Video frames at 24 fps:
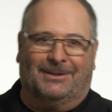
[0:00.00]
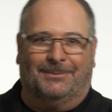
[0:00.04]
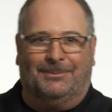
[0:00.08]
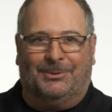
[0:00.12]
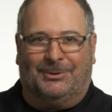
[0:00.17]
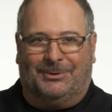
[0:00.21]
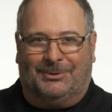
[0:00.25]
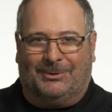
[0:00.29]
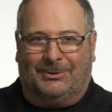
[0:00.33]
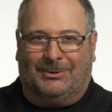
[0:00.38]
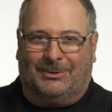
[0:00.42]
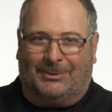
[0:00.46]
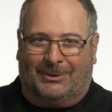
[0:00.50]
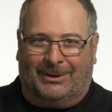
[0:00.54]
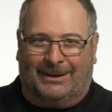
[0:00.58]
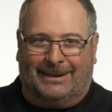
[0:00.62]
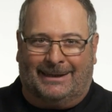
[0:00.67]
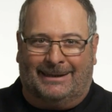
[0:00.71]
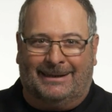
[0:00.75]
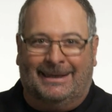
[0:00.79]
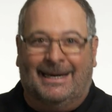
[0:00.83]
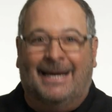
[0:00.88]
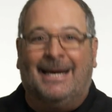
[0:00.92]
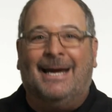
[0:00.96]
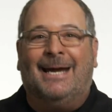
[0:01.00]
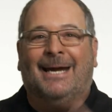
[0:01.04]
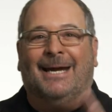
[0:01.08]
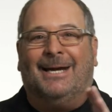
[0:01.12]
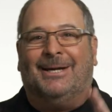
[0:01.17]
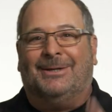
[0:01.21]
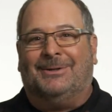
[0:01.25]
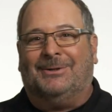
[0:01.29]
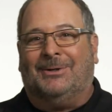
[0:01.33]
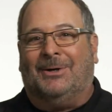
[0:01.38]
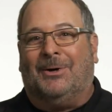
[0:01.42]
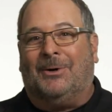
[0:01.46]
commercial toilet.
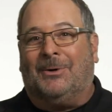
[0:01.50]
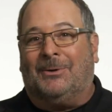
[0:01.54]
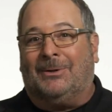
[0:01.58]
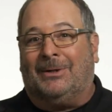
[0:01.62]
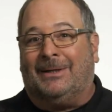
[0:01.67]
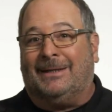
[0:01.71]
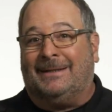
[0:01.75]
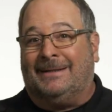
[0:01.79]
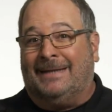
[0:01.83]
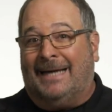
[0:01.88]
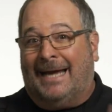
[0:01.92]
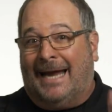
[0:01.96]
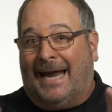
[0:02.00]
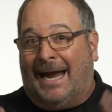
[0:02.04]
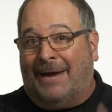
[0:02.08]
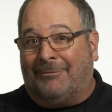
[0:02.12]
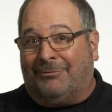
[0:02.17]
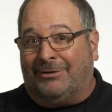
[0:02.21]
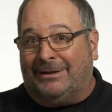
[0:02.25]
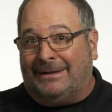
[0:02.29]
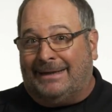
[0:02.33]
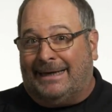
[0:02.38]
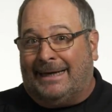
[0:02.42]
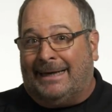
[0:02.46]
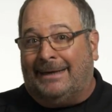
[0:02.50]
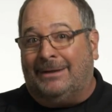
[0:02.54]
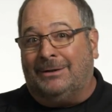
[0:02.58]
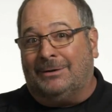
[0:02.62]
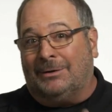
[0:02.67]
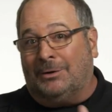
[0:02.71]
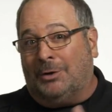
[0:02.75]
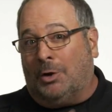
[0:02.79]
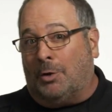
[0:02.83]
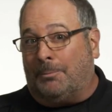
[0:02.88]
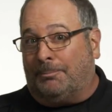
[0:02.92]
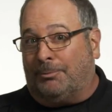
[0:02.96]
It's KOHLER's everyday
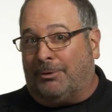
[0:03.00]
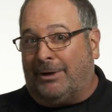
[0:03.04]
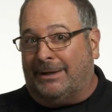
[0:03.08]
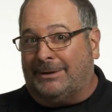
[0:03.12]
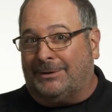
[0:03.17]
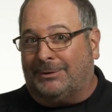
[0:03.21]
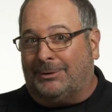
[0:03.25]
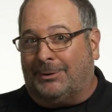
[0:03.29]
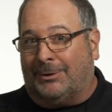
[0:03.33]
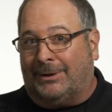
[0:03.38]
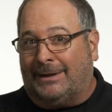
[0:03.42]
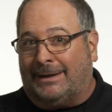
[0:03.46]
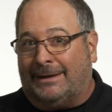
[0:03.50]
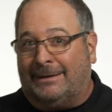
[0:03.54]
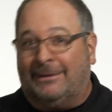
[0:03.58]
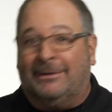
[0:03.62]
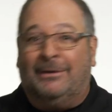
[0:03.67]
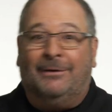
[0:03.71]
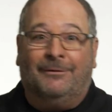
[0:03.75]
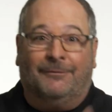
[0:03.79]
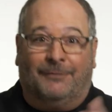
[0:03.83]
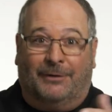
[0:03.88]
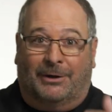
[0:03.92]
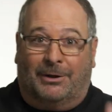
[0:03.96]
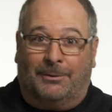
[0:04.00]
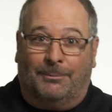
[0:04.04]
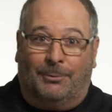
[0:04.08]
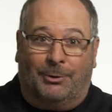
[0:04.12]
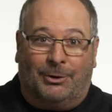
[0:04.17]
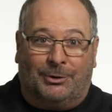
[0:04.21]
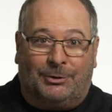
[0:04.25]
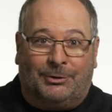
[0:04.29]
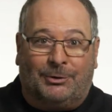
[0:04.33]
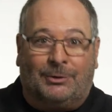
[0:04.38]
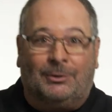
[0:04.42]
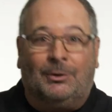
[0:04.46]
low-price toilet for
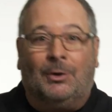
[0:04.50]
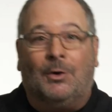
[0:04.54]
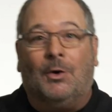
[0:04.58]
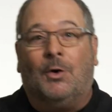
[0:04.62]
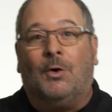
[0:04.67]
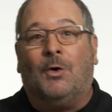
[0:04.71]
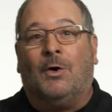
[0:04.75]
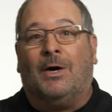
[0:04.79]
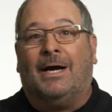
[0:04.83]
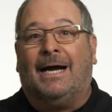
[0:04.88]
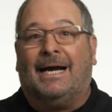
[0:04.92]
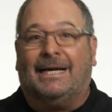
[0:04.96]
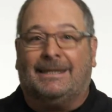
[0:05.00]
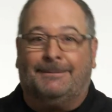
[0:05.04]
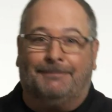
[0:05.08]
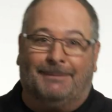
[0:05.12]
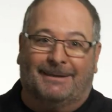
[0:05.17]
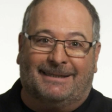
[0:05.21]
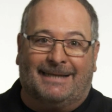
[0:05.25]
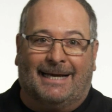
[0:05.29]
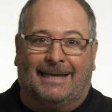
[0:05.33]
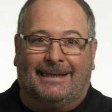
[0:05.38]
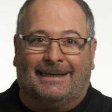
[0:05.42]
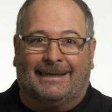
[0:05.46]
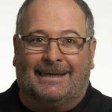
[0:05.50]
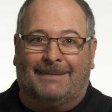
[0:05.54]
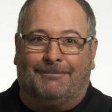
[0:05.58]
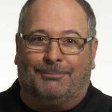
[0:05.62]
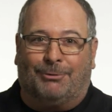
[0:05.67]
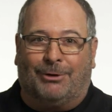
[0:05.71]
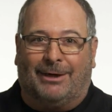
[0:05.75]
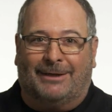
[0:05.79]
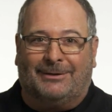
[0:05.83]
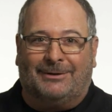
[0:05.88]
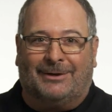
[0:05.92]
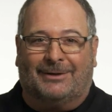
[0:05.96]
commercial or hospitality
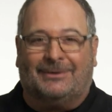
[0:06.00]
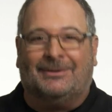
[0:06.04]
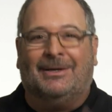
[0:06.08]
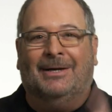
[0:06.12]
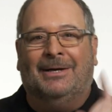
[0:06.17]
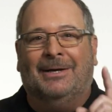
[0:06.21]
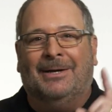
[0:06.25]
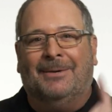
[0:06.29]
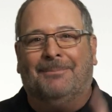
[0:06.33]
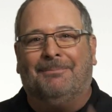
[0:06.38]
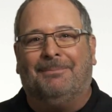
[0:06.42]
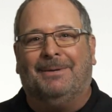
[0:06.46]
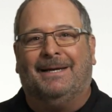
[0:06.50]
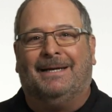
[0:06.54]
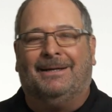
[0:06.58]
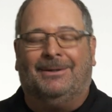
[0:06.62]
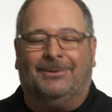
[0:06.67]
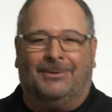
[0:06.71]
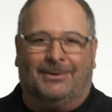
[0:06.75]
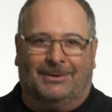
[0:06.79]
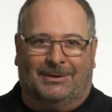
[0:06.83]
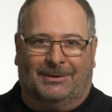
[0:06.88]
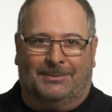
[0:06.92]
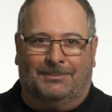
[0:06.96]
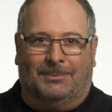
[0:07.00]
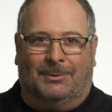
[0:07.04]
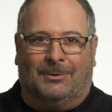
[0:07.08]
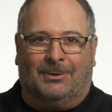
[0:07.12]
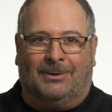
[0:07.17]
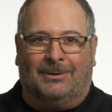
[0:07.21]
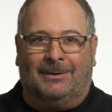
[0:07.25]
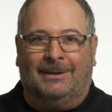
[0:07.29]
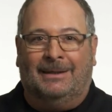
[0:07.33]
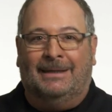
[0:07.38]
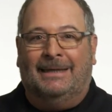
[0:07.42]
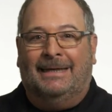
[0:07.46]
projects, big or
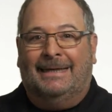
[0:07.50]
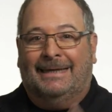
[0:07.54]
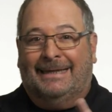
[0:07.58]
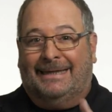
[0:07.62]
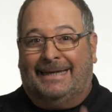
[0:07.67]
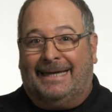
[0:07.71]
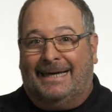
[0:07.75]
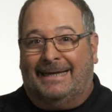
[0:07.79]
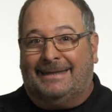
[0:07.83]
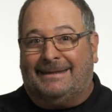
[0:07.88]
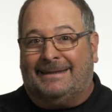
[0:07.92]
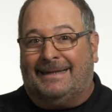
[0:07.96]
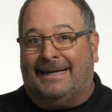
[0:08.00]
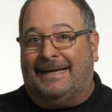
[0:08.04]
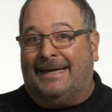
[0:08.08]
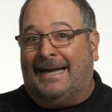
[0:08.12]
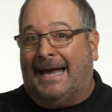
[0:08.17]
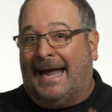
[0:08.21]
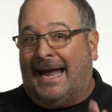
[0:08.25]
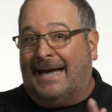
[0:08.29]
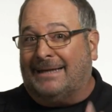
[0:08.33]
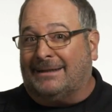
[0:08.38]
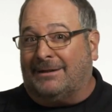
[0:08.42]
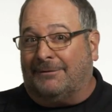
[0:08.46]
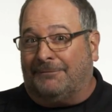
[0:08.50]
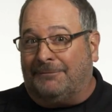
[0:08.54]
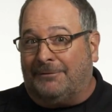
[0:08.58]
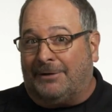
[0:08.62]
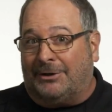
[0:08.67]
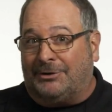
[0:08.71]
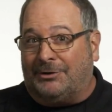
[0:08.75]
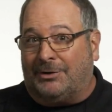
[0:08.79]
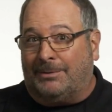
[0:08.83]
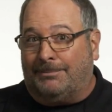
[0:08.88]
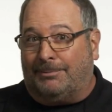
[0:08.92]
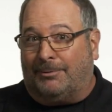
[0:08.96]
small. Kingston has the
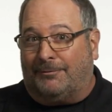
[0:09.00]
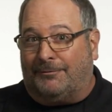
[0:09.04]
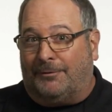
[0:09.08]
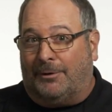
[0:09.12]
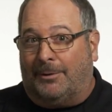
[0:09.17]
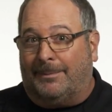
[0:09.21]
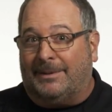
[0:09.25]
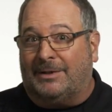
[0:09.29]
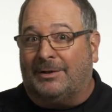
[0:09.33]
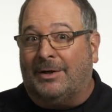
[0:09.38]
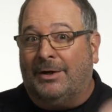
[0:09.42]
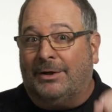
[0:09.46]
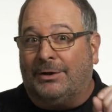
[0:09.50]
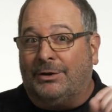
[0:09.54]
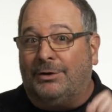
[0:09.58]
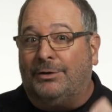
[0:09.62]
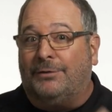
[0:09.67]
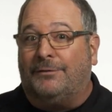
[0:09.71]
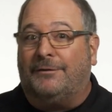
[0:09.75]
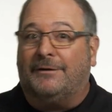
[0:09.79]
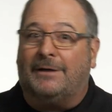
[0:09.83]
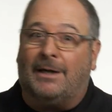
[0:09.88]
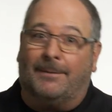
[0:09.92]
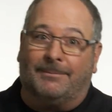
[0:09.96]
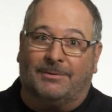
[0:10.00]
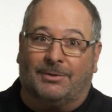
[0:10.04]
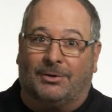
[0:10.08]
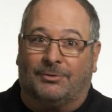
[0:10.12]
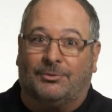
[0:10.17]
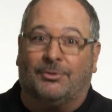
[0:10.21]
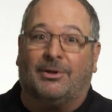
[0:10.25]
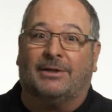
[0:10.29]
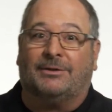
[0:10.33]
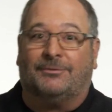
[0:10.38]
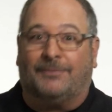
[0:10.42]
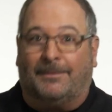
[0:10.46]
flushing performance you've come to
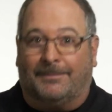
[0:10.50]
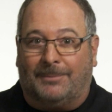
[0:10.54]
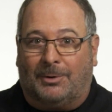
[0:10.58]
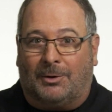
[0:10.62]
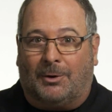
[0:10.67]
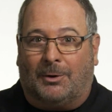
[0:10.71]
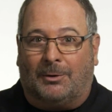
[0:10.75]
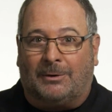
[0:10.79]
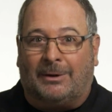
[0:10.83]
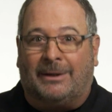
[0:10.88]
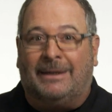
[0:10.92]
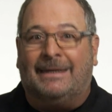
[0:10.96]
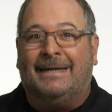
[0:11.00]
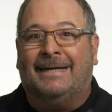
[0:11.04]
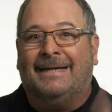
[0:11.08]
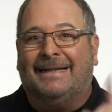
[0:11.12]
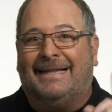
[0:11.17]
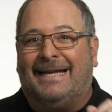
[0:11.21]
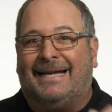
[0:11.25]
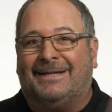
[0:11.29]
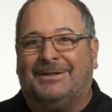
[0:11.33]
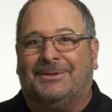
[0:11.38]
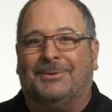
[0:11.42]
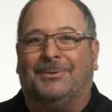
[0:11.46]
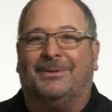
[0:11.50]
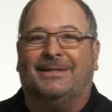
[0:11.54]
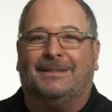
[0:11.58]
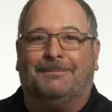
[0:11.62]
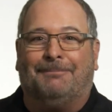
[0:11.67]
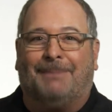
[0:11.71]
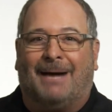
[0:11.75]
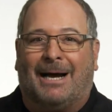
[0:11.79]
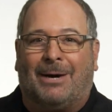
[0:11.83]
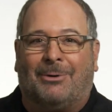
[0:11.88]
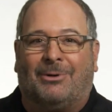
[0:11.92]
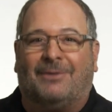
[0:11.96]
trust from KOHLER thanks to its
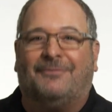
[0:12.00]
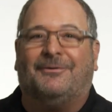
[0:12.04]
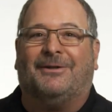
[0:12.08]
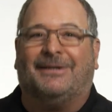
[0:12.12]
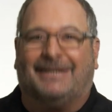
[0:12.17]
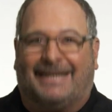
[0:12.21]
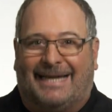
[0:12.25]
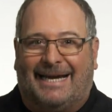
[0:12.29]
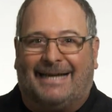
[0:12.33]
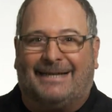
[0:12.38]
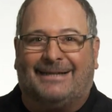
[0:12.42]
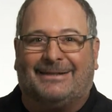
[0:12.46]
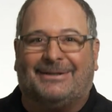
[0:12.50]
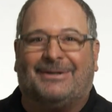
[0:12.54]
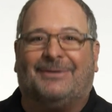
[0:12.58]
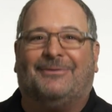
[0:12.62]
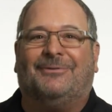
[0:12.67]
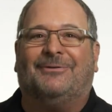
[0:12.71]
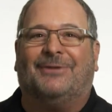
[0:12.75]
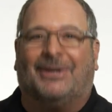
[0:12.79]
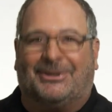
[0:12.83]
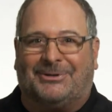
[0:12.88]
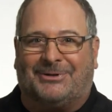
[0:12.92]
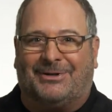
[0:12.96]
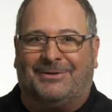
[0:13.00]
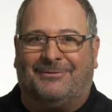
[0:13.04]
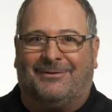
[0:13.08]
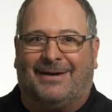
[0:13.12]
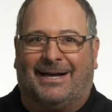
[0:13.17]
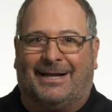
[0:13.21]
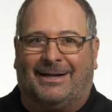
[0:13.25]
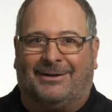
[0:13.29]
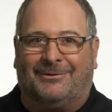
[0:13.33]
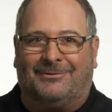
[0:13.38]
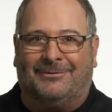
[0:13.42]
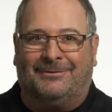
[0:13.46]
powerful canister flushing
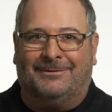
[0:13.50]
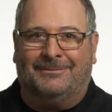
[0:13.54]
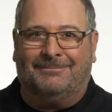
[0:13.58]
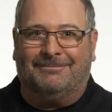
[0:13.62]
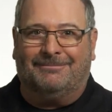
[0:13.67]
valve.